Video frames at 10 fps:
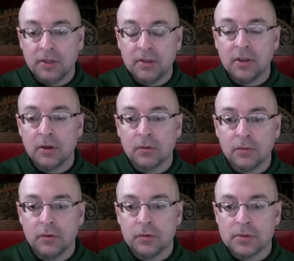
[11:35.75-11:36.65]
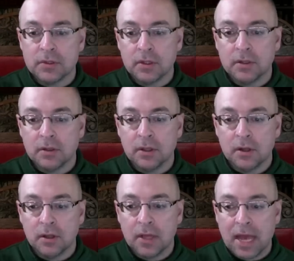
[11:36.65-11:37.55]
detailed reviews that,
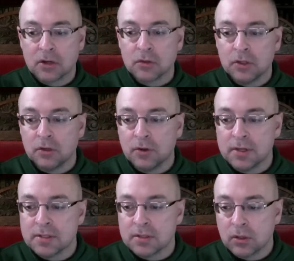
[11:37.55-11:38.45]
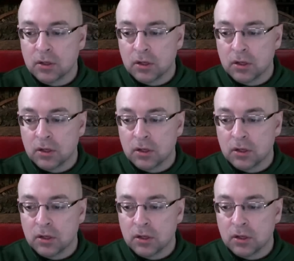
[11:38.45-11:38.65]
that actually address the